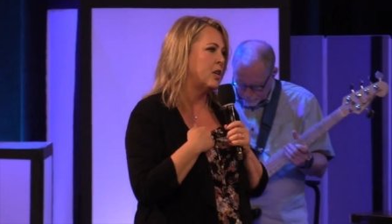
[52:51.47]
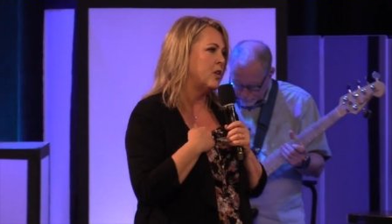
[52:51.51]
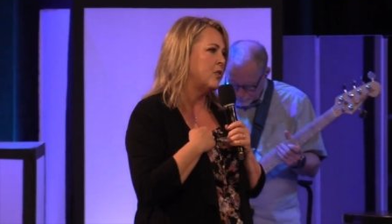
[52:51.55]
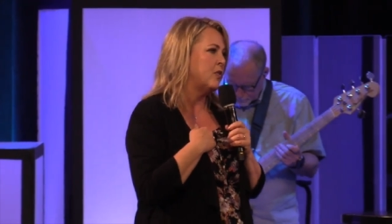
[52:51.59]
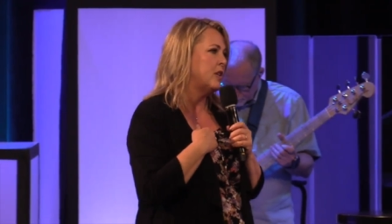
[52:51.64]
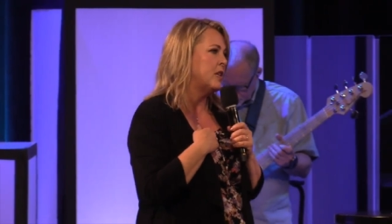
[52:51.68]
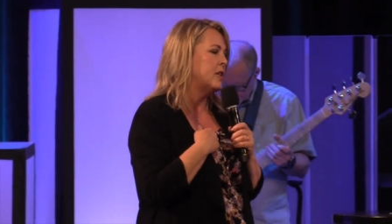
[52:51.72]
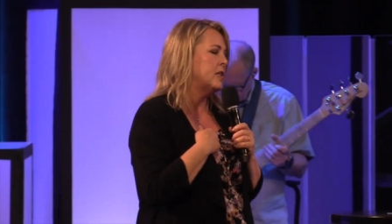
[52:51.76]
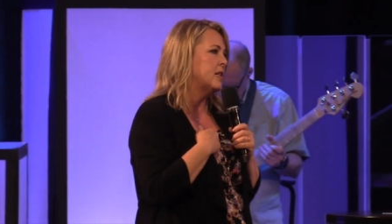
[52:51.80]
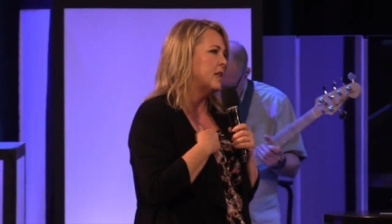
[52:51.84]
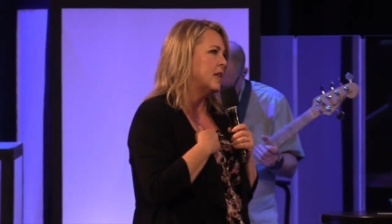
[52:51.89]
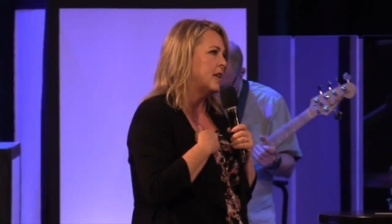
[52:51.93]
you
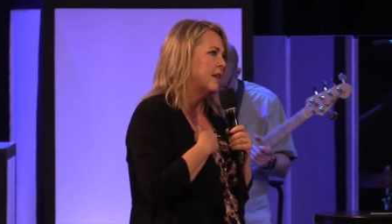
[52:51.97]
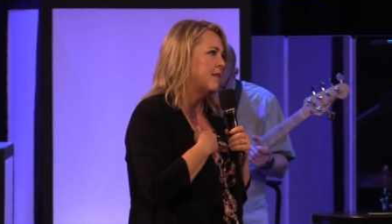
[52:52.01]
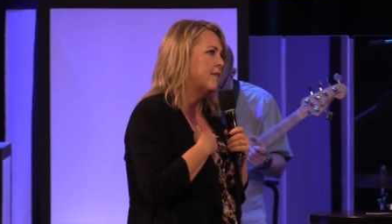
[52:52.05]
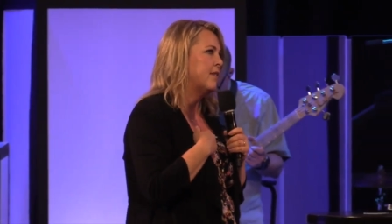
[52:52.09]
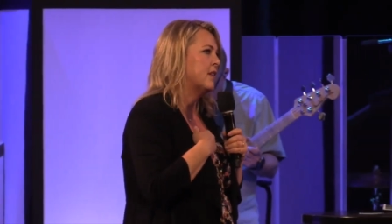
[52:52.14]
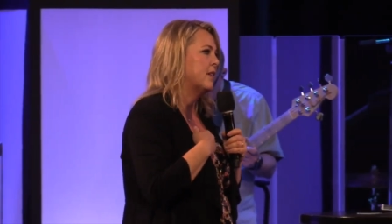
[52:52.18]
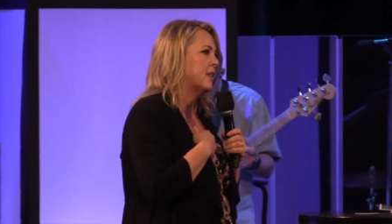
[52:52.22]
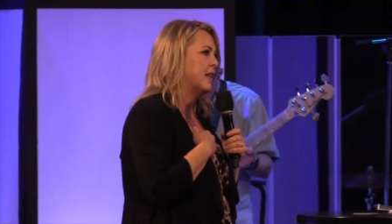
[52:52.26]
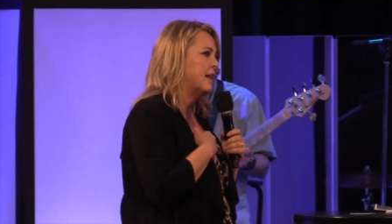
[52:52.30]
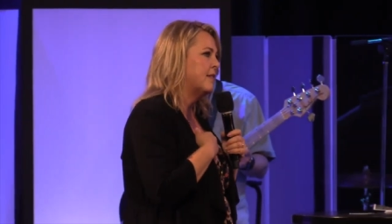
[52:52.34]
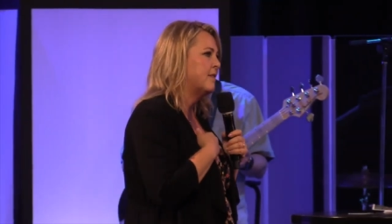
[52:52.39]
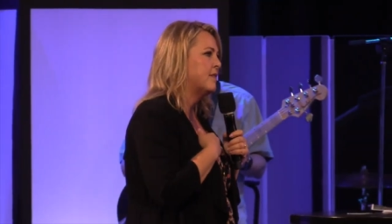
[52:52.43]
need to give
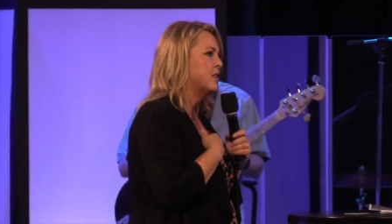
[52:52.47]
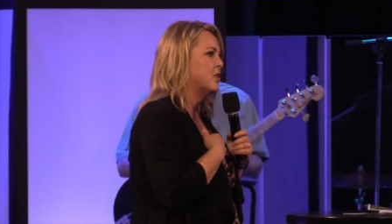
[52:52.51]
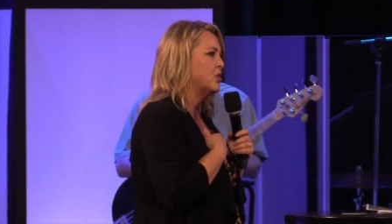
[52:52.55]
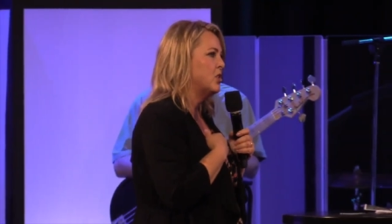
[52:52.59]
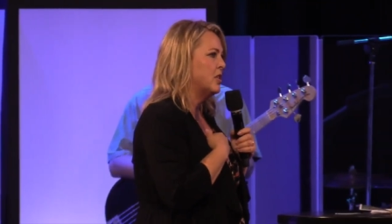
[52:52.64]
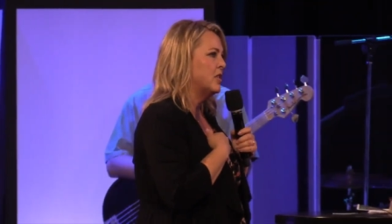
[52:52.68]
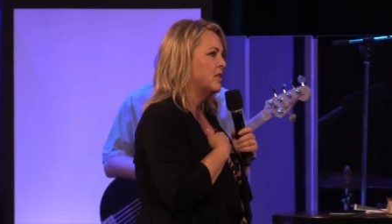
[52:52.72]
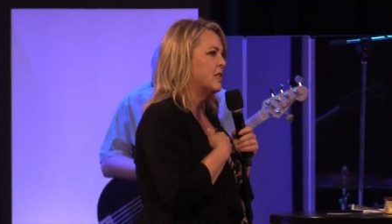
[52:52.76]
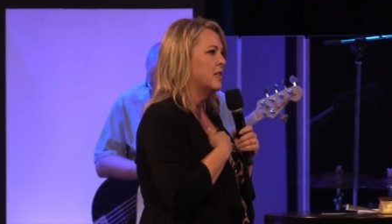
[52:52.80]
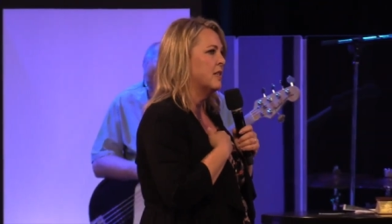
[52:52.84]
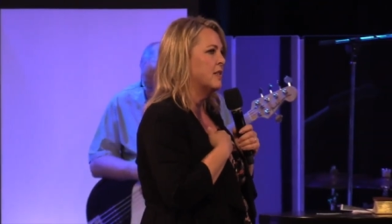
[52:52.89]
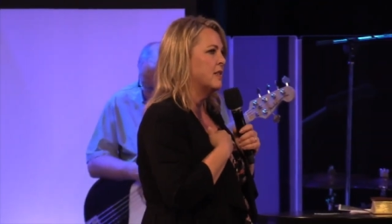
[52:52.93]
your life to
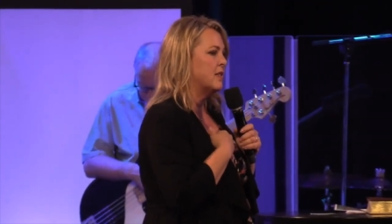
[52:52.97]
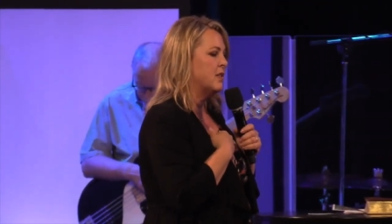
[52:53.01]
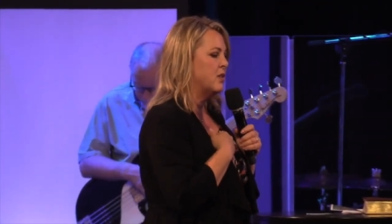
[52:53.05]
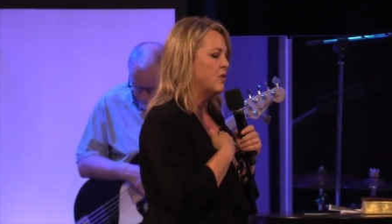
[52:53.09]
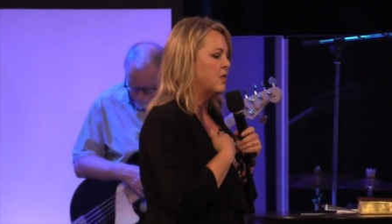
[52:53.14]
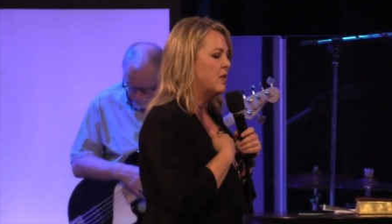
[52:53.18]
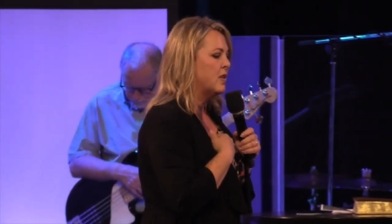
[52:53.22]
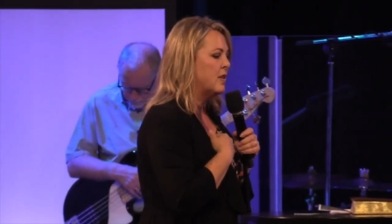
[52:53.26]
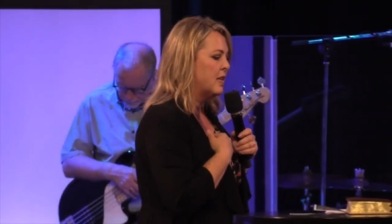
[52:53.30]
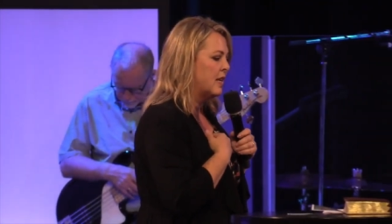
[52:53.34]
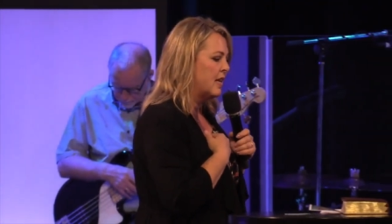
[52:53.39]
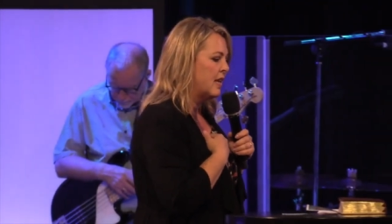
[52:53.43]
Jesus. You
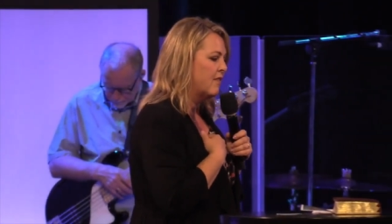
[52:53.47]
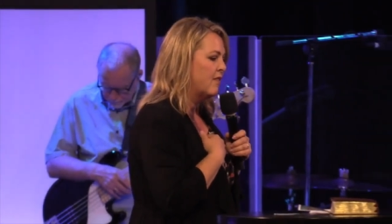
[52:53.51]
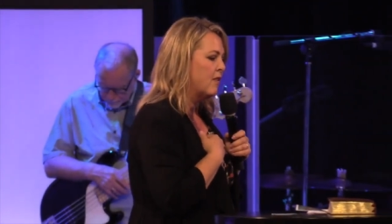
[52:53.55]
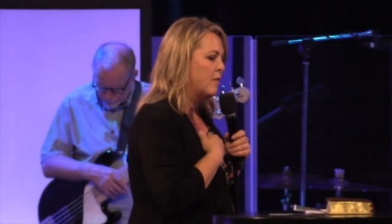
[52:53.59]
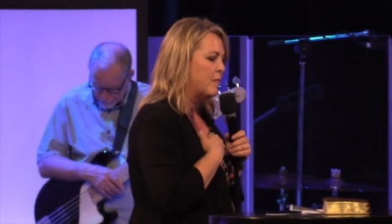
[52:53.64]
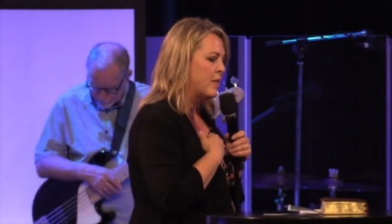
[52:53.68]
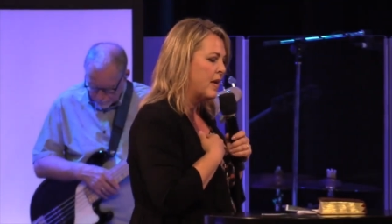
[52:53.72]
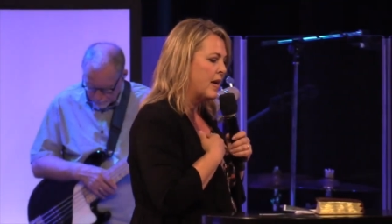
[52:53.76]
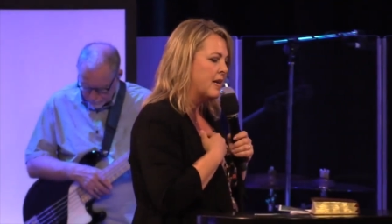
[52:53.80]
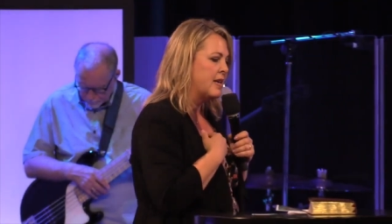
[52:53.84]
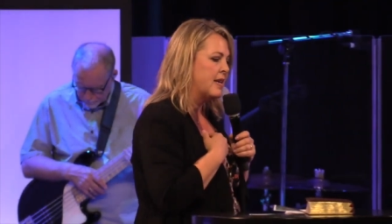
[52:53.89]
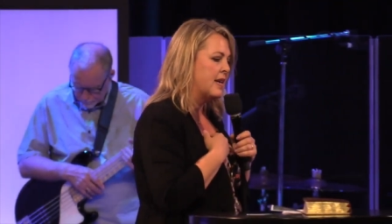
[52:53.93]
need to give him
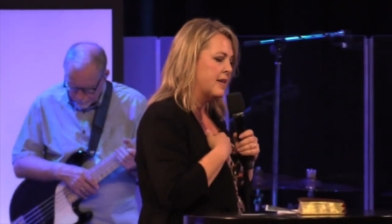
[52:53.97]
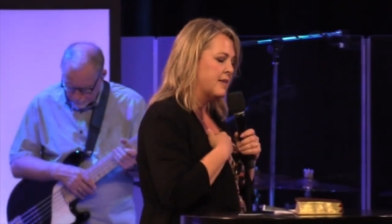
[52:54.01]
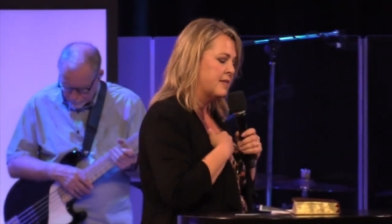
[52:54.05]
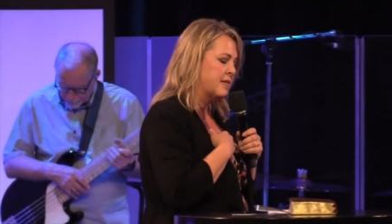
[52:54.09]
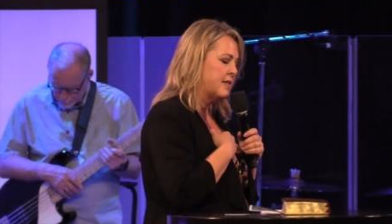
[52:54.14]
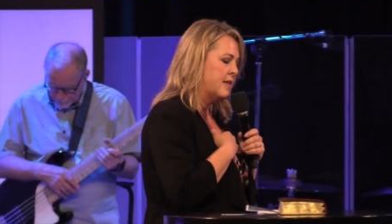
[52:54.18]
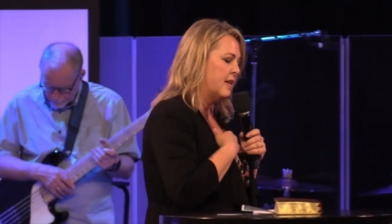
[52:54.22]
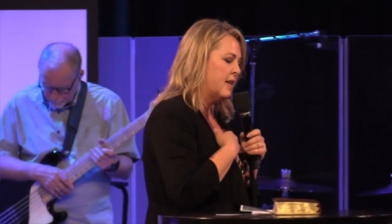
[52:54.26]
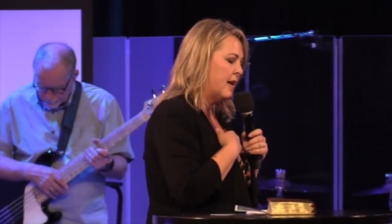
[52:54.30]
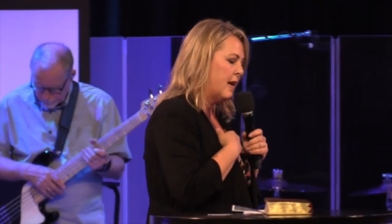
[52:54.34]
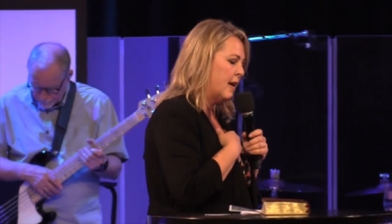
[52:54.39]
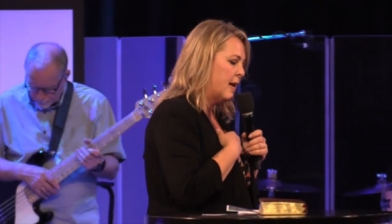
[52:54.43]
that yes
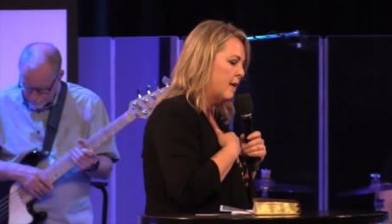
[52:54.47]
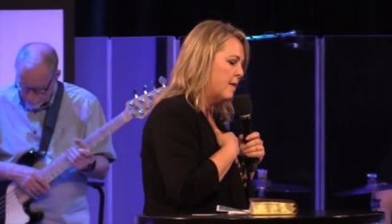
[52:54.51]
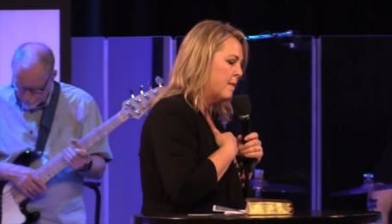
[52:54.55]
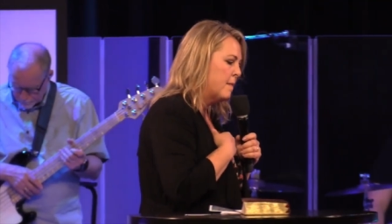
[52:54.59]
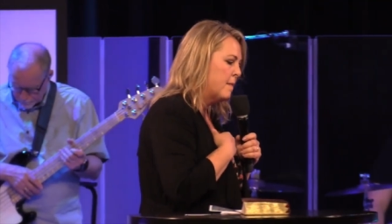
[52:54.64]
today.